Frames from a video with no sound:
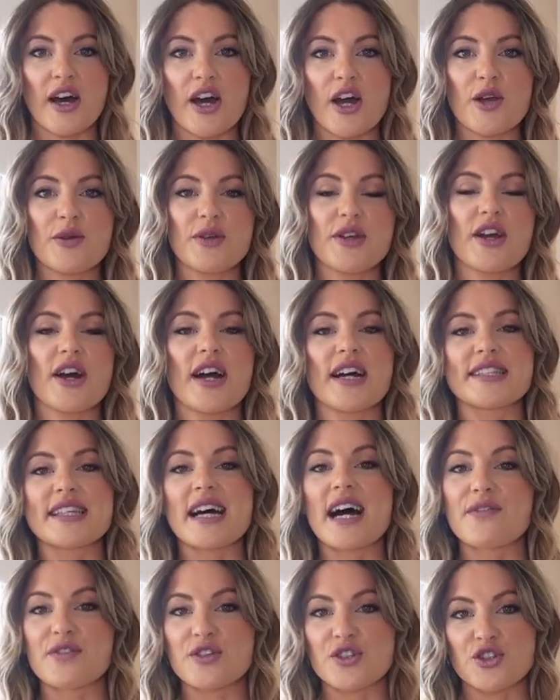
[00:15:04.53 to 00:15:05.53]
I hope you guys
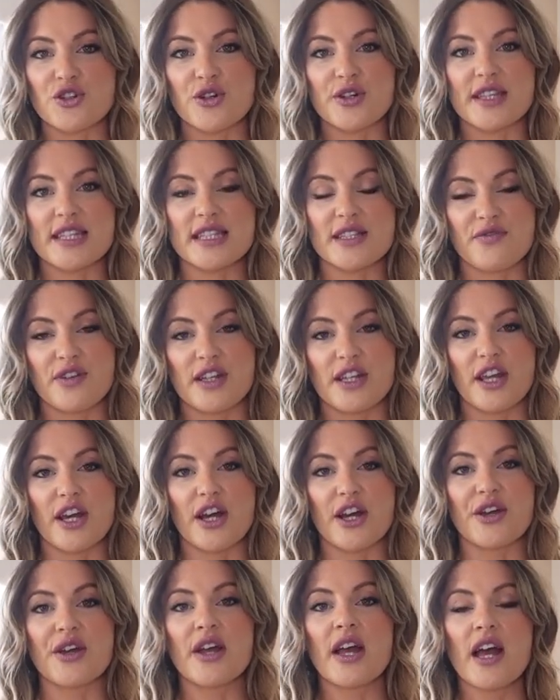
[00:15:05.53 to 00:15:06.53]
have enjoyed this
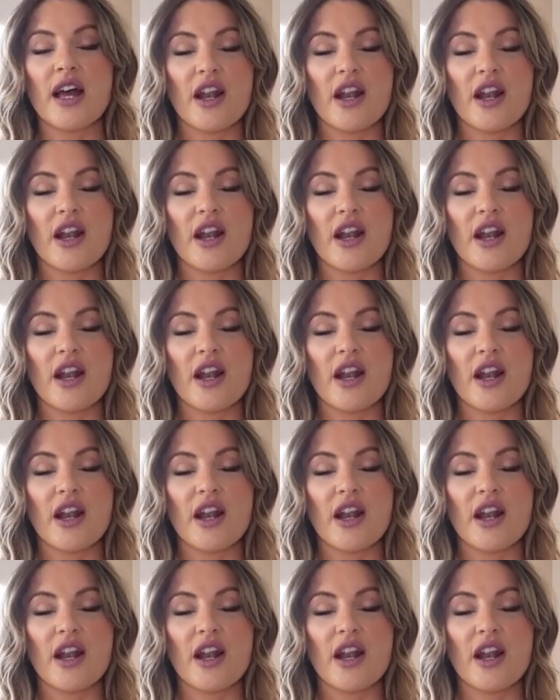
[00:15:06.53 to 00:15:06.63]
video.